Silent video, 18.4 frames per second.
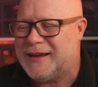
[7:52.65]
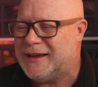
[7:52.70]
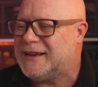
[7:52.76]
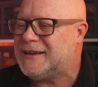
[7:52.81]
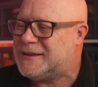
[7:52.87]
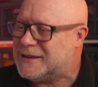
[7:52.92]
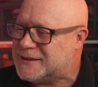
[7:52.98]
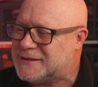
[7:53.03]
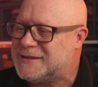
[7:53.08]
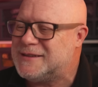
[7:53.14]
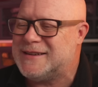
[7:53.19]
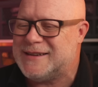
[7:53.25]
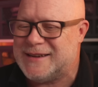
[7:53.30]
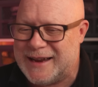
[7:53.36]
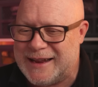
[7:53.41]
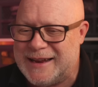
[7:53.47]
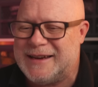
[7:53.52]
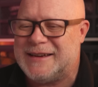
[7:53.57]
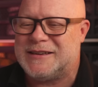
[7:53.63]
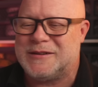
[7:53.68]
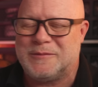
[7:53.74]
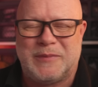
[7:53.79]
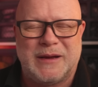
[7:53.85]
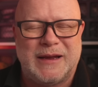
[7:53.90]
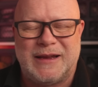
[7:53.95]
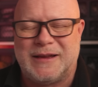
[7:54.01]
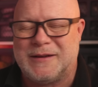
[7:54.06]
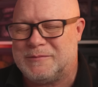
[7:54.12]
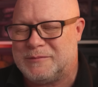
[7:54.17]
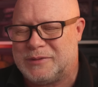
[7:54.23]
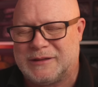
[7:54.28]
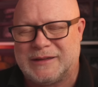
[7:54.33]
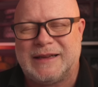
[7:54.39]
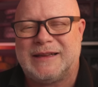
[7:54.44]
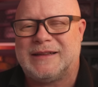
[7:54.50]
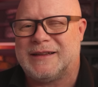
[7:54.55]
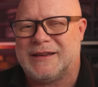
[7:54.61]
It doesn't need to be
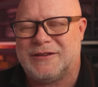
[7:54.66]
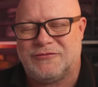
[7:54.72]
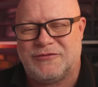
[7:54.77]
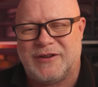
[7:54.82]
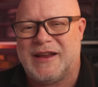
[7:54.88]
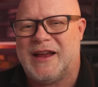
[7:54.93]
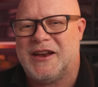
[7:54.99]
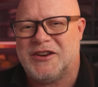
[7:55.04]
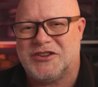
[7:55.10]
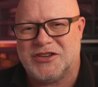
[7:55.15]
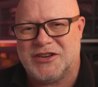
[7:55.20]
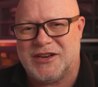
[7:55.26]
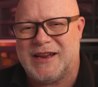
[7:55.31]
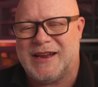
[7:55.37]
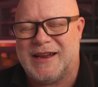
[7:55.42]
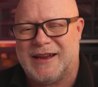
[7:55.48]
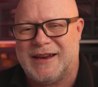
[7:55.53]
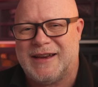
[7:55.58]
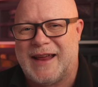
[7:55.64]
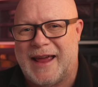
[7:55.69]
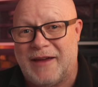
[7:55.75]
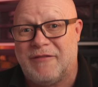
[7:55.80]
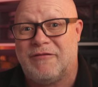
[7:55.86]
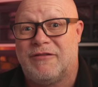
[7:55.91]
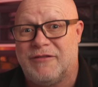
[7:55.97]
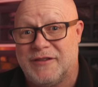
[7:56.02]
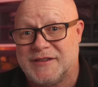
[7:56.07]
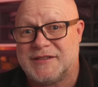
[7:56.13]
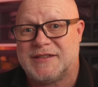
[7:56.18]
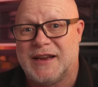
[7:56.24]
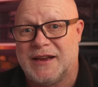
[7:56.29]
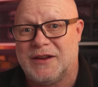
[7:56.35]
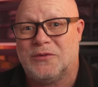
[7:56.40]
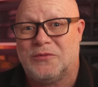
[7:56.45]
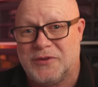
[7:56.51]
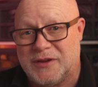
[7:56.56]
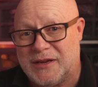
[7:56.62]
completely re-engineered every
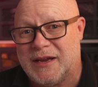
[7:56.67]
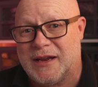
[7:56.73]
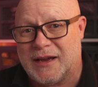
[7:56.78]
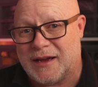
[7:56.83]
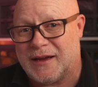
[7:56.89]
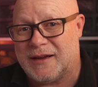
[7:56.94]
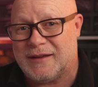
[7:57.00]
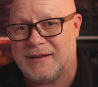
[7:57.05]
single year.